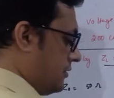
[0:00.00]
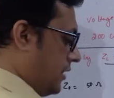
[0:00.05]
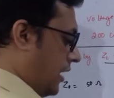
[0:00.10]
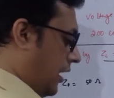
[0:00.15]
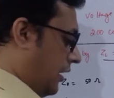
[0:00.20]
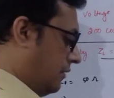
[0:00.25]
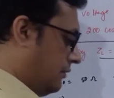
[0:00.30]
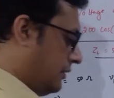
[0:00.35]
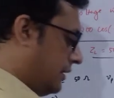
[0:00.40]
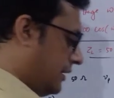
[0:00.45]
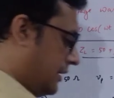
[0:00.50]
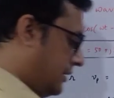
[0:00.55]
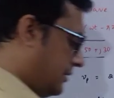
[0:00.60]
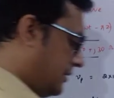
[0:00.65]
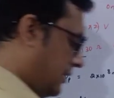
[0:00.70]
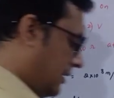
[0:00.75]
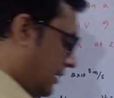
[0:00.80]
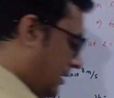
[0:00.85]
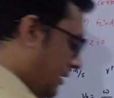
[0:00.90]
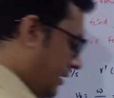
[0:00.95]
solve this,
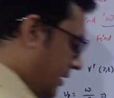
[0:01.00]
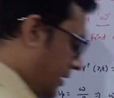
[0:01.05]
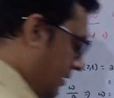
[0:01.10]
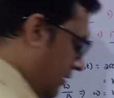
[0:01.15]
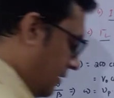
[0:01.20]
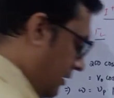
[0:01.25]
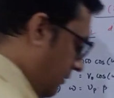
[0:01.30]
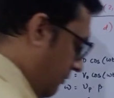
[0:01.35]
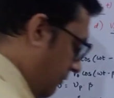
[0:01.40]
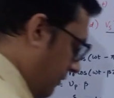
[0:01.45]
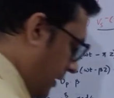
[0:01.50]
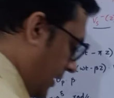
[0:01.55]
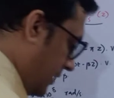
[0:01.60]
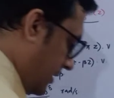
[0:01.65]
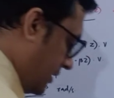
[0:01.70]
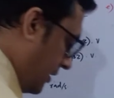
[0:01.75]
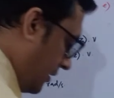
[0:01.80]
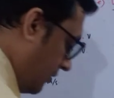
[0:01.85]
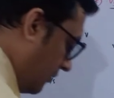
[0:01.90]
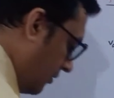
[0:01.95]
your
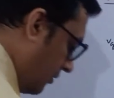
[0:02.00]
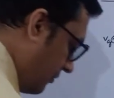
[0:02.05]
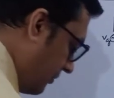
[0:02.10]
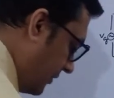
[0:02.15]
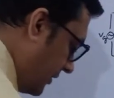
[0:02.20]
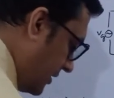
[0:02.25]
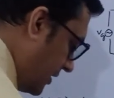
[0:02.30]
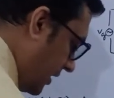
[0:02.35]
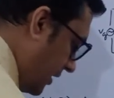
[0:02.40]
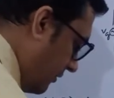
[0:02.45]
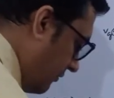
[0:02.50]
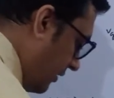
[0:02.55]
reflection coefficient